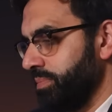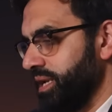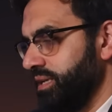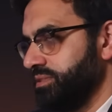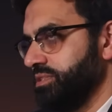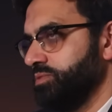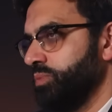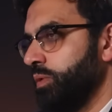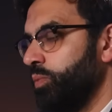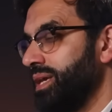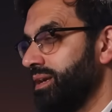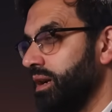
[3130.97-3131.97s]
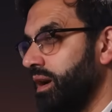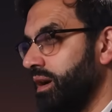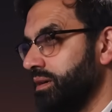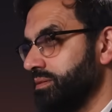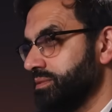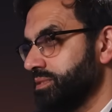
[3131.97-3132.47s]
places where we
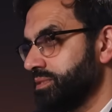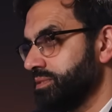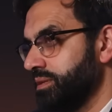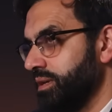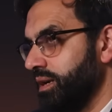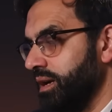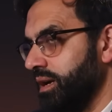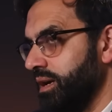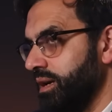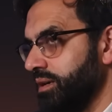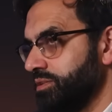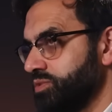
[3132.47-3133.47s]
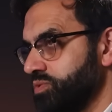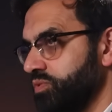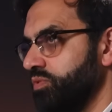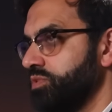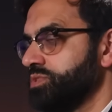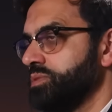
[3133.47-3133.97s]
can't
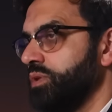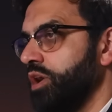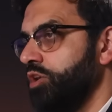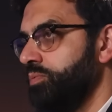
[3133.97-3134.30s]
talk so